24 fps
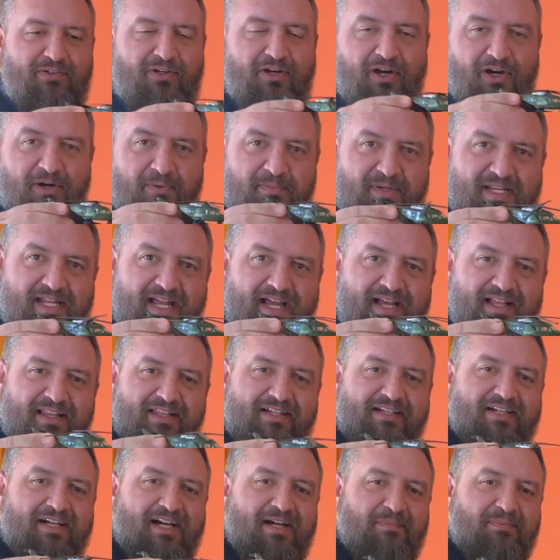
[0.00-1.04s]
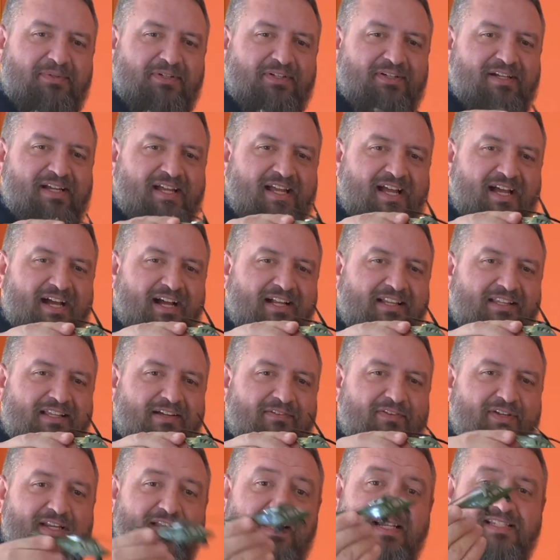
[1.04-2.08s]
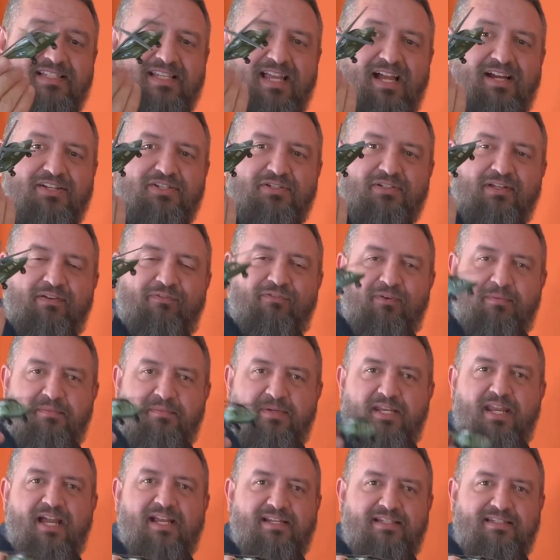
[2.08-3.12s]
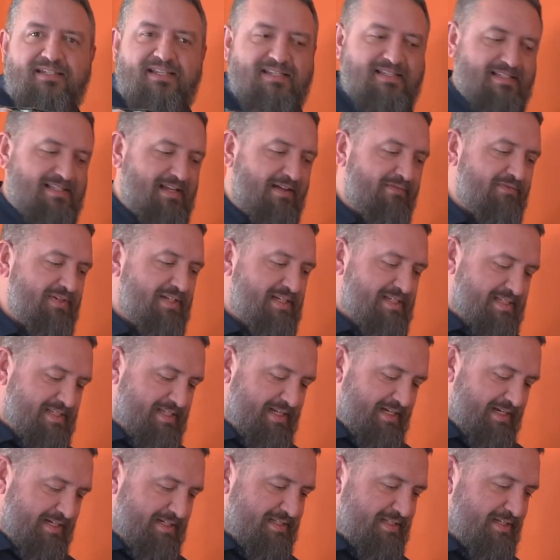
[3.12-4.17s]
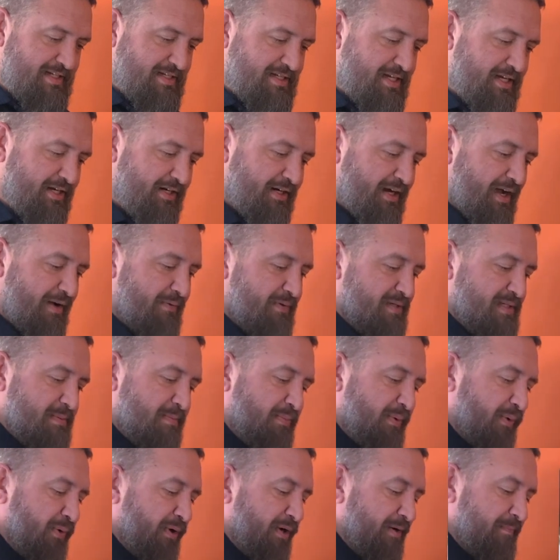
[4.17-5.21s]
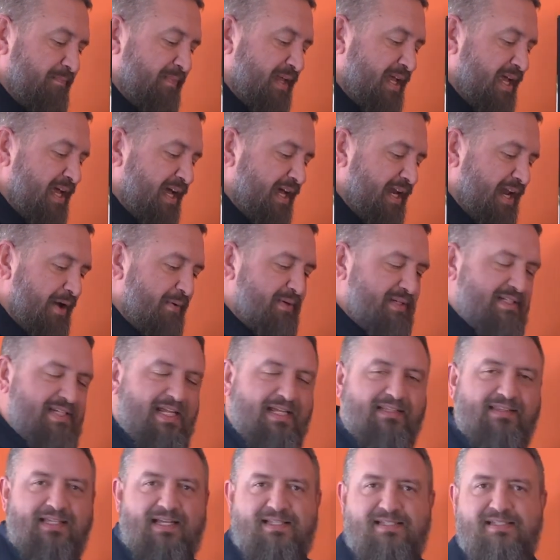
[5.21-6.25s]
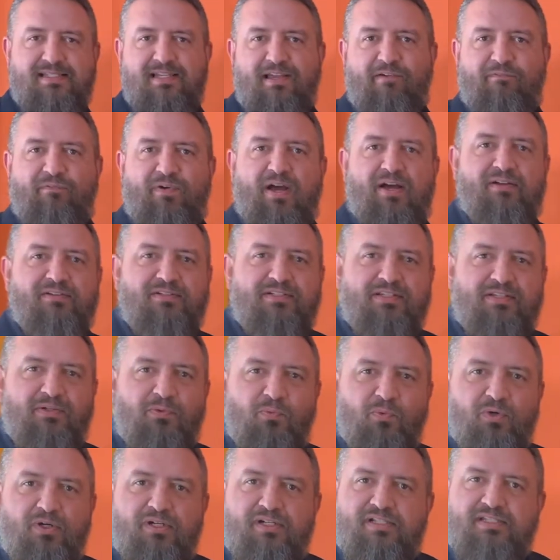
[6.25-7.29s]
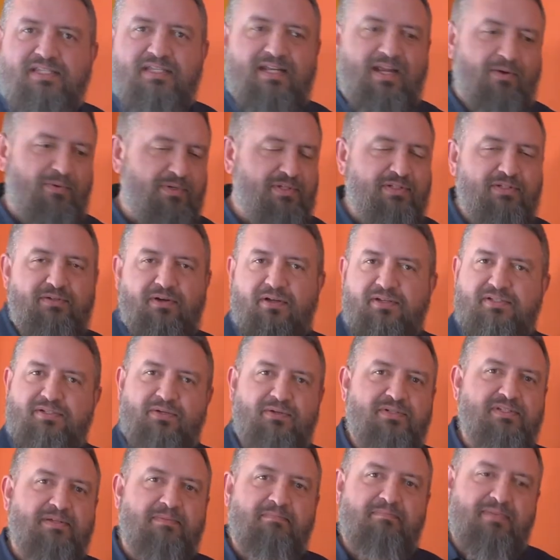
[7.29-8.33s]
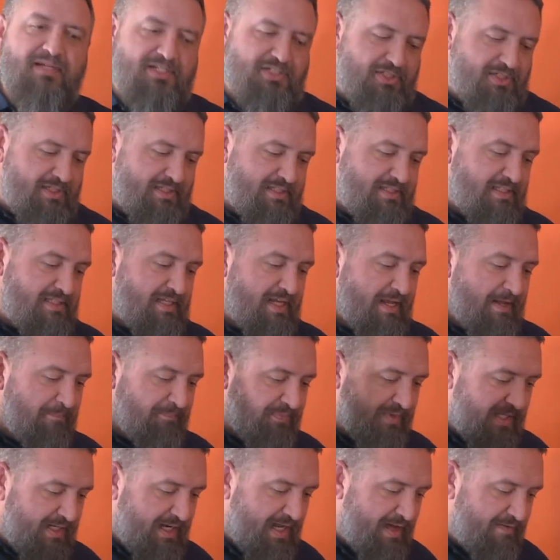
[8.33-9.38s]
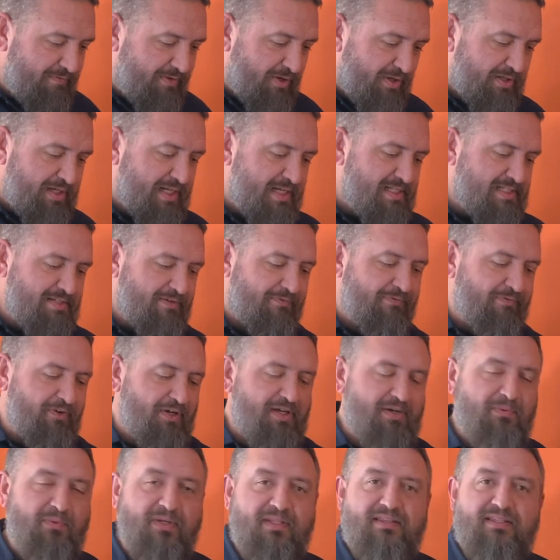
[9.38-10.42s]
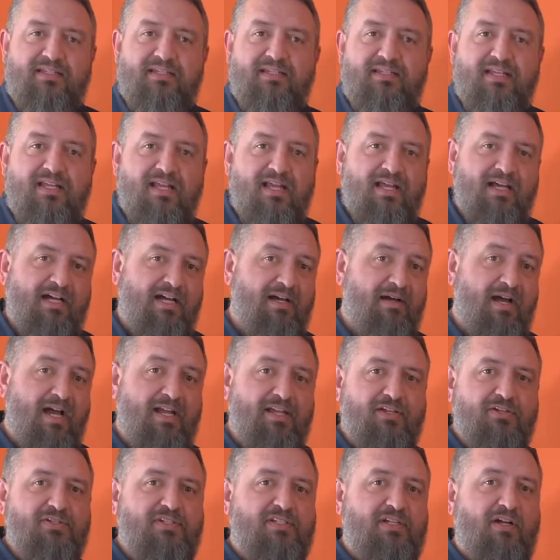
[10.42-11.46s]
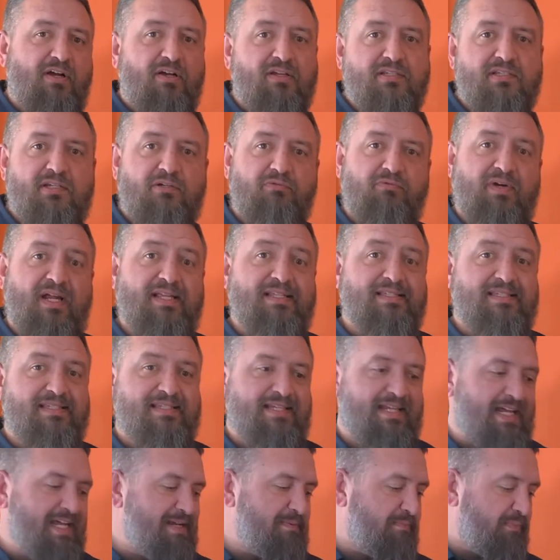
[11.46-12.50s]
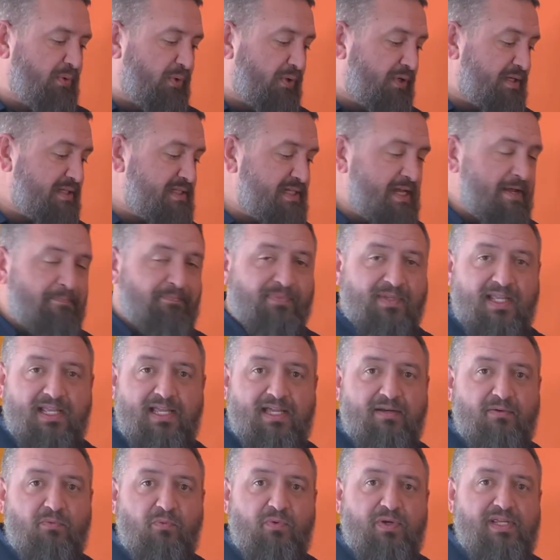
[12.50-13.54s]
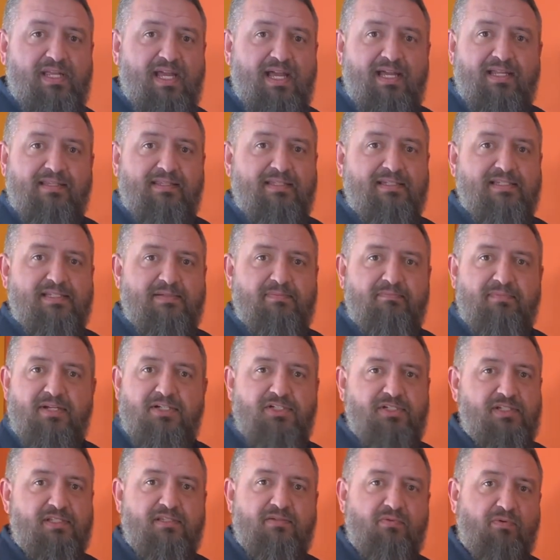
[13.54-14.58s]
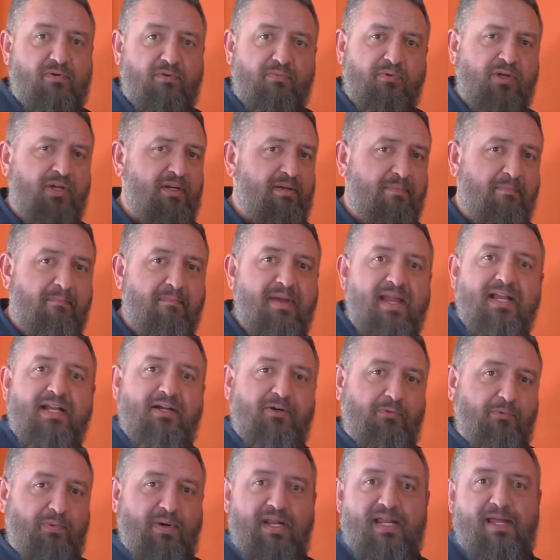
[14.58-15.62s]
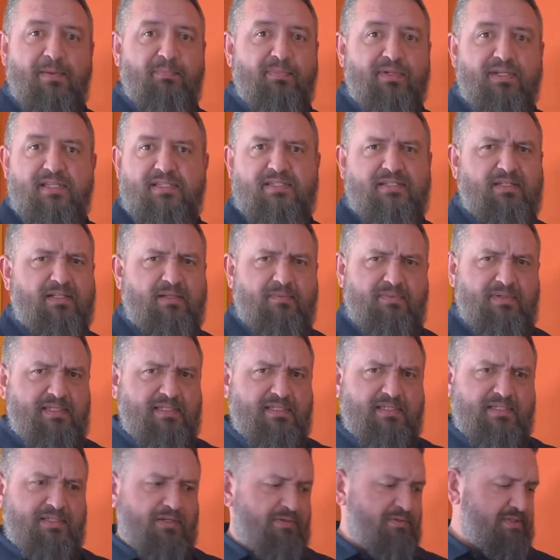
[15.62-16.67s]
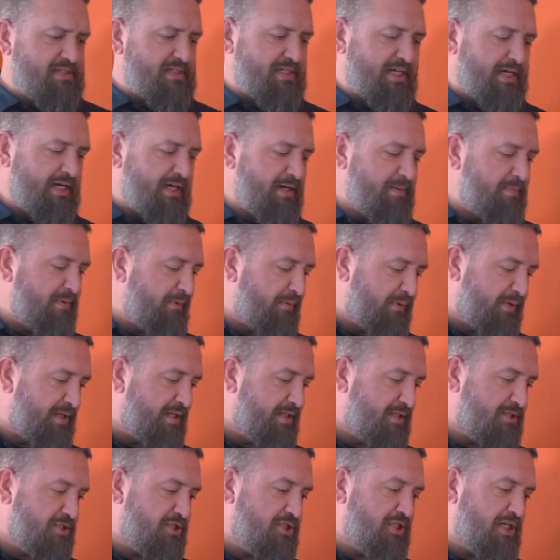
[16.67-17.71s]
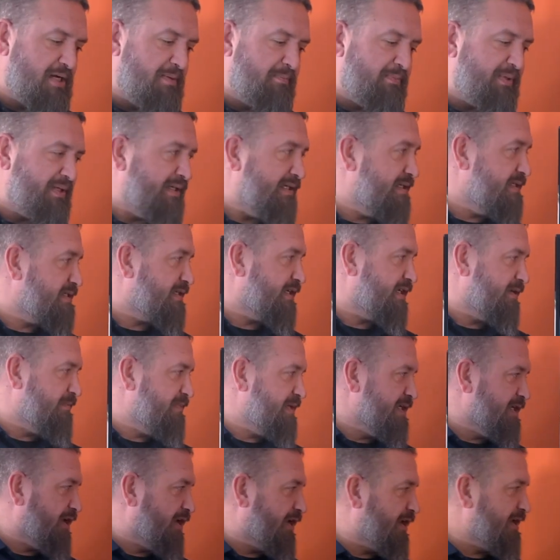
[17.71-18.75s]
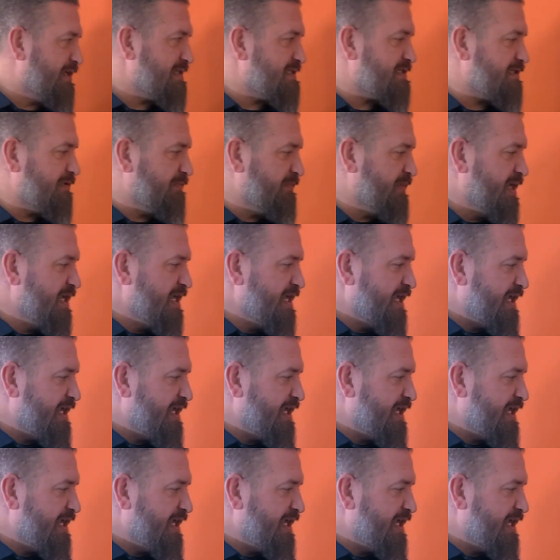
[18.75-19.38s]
Army helicopter. I love it. It's actually from 1976, the year I was born. And I would take that stuff out into the woods and I would do all sorts of missions and have all kinds of fun with it. Uh, I used to also ride skateboards and we had these missions where we're going to make a ramp and it's going to be so scary, but we're going to jump it and it's going to be awesome.